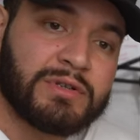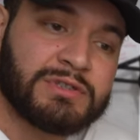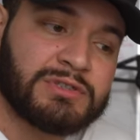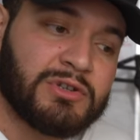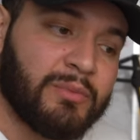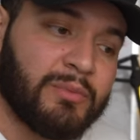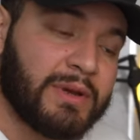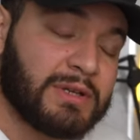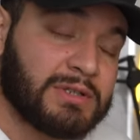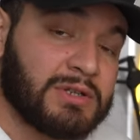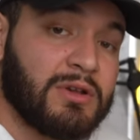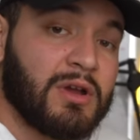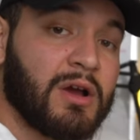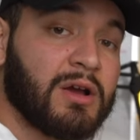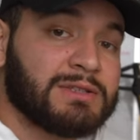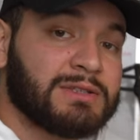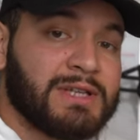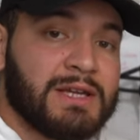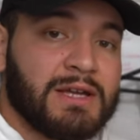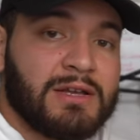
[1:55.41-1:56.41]
So make sure
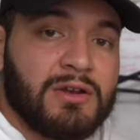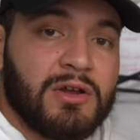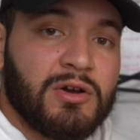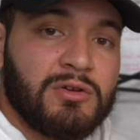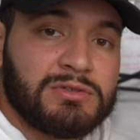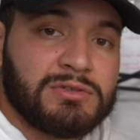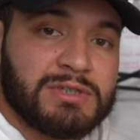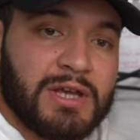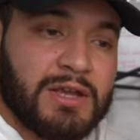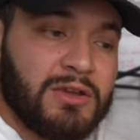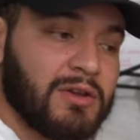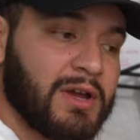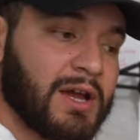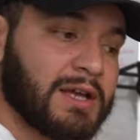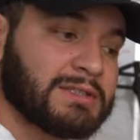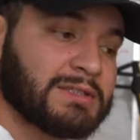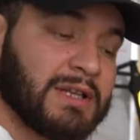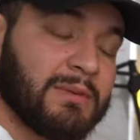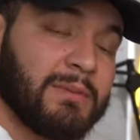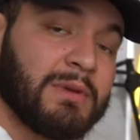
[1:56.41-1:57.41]
y'all take notes, and you
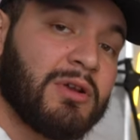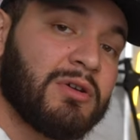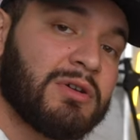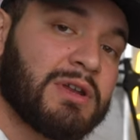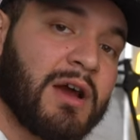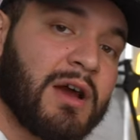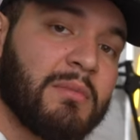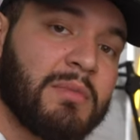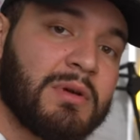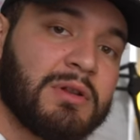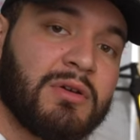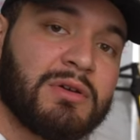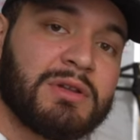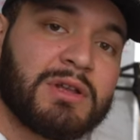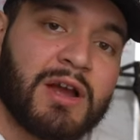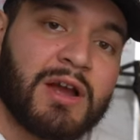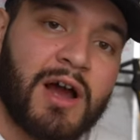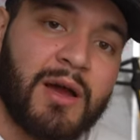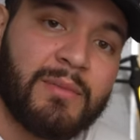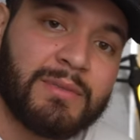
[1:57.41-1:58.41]
guys let me know down below in the
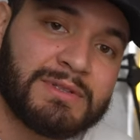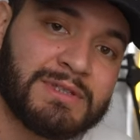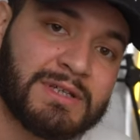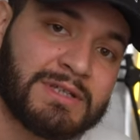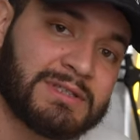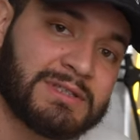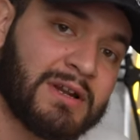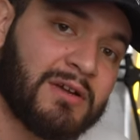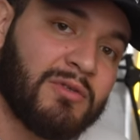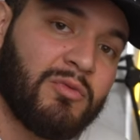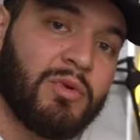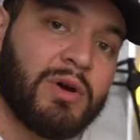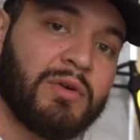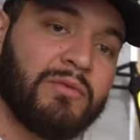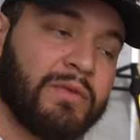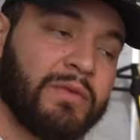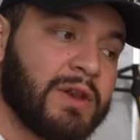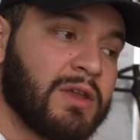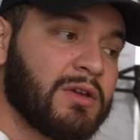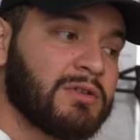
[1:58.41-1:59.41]
comment section on what
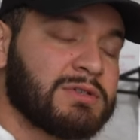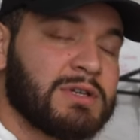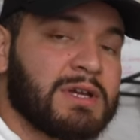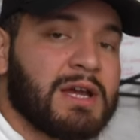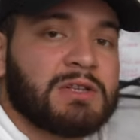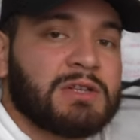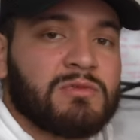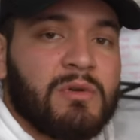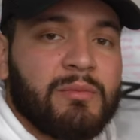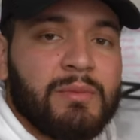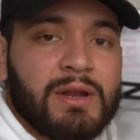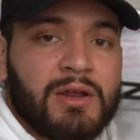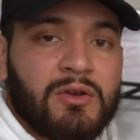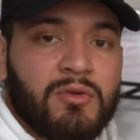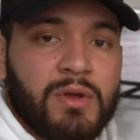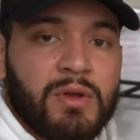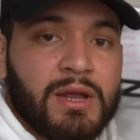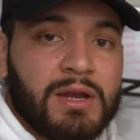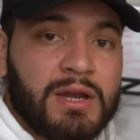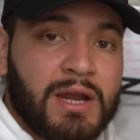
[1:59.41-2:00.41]
videos you guys want me to
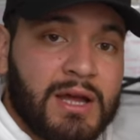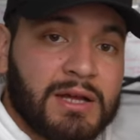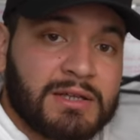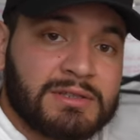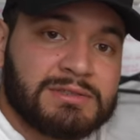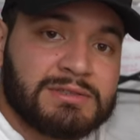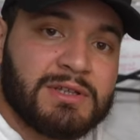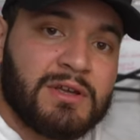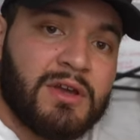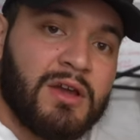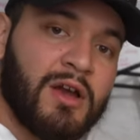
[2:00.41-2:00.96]
create next.